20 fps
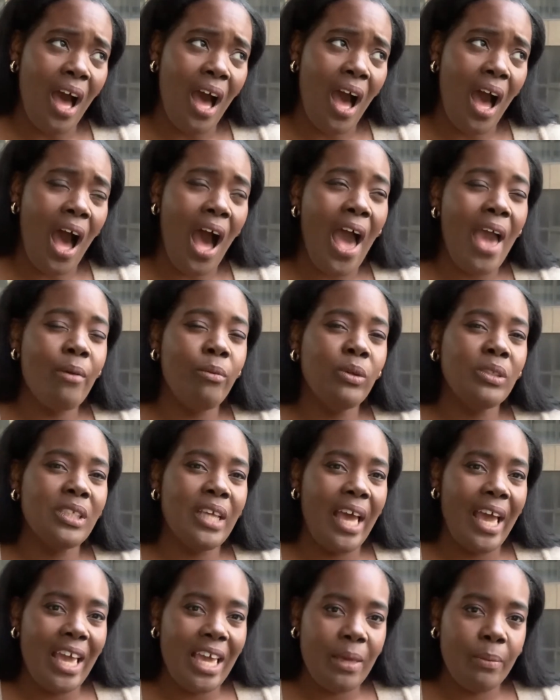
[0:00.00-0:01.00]
I was
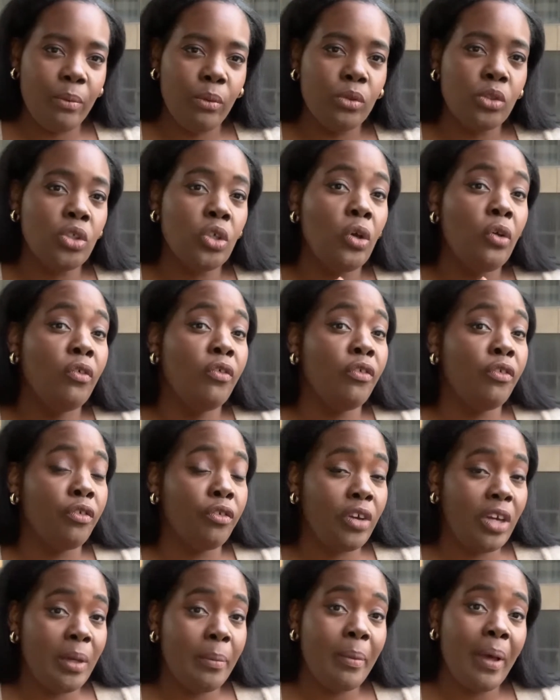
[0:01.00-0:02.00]
able to
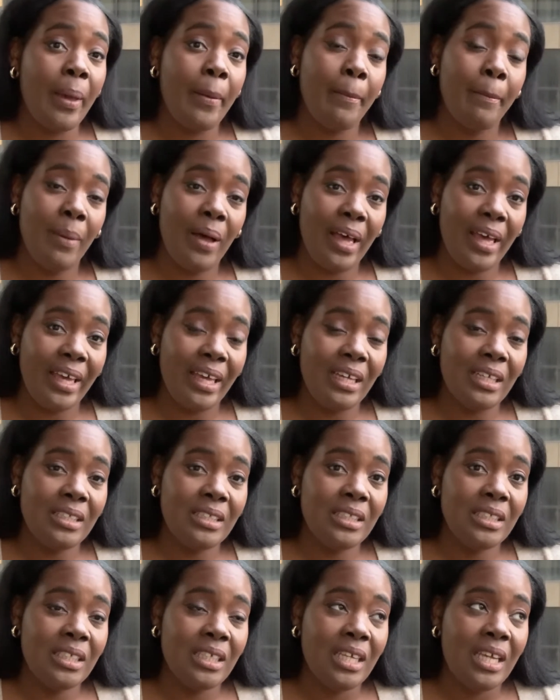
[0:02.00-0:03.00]
free my
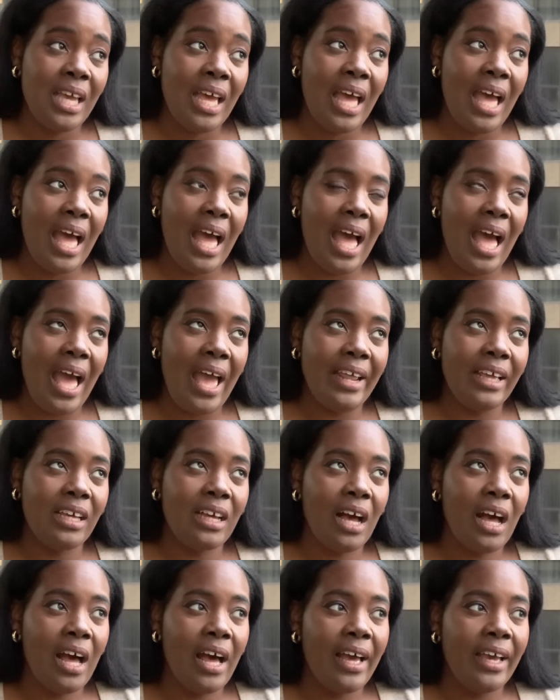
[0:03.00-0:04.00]
mind and
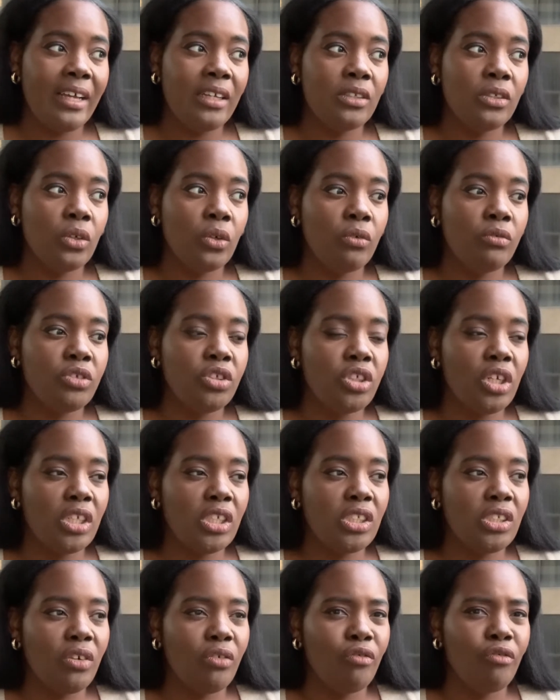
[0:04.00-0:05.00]
kind of
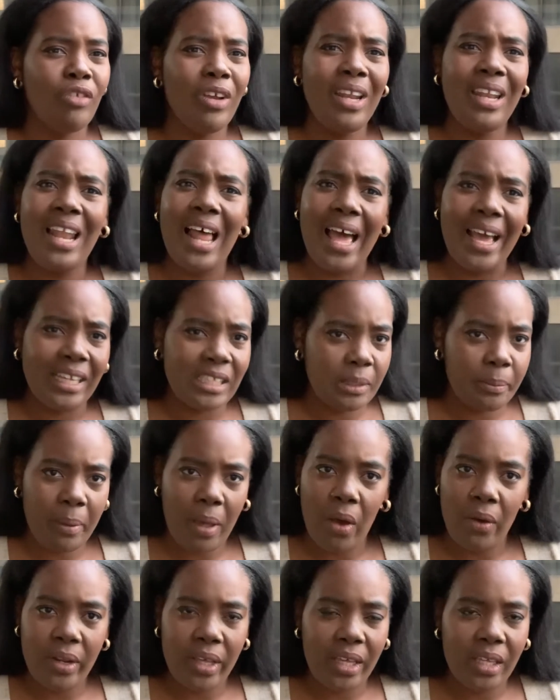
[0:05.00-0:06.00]
just relax
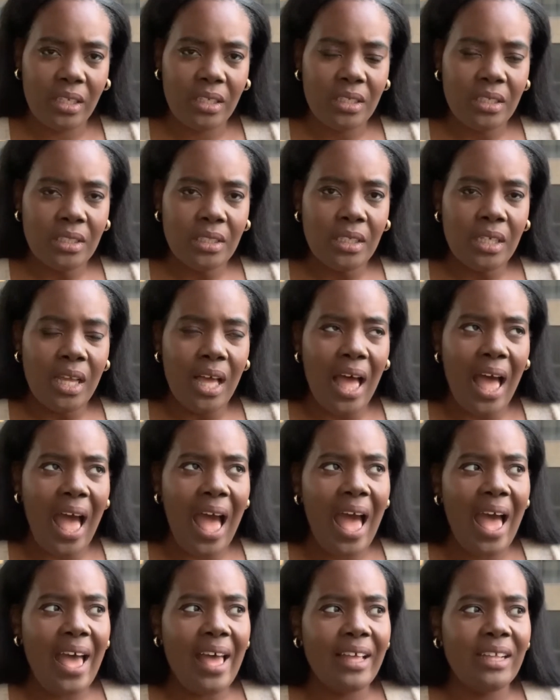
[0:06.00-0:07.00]
about it.
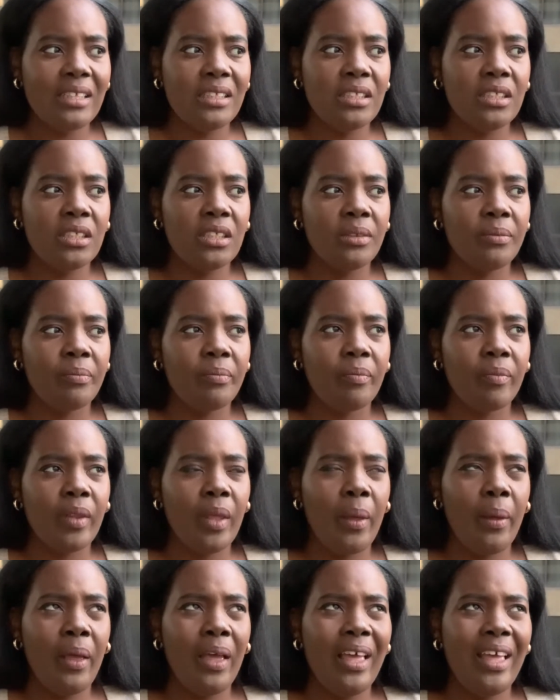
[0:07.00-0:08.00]
and
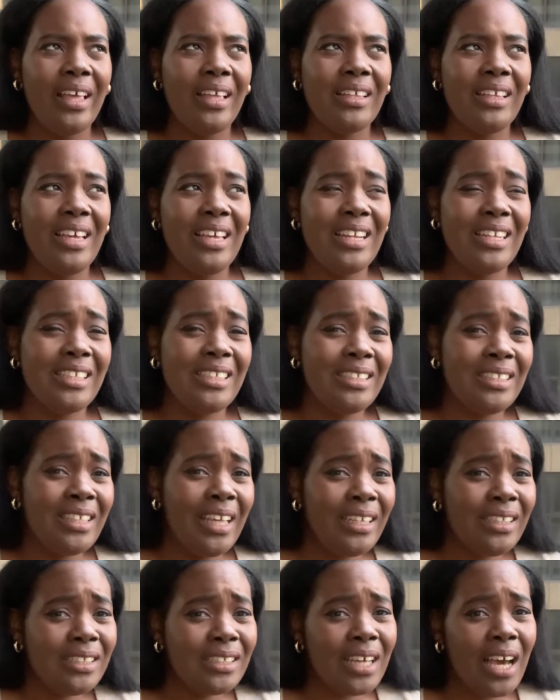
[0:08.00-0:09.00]
in a
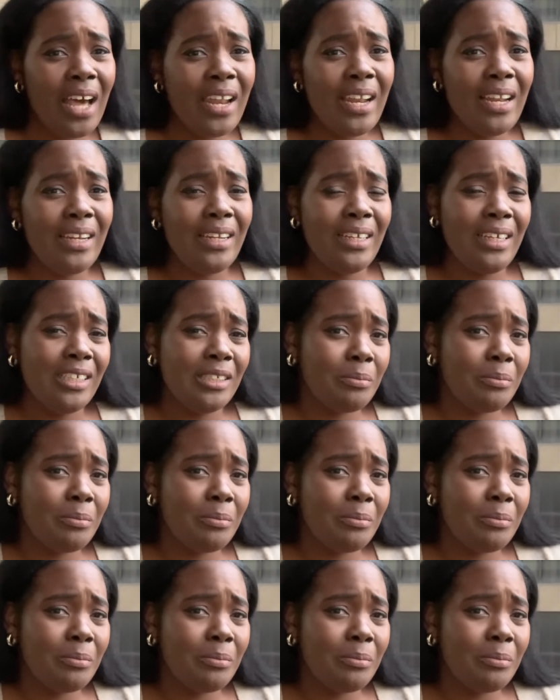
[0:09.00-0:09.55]
sense kind of lead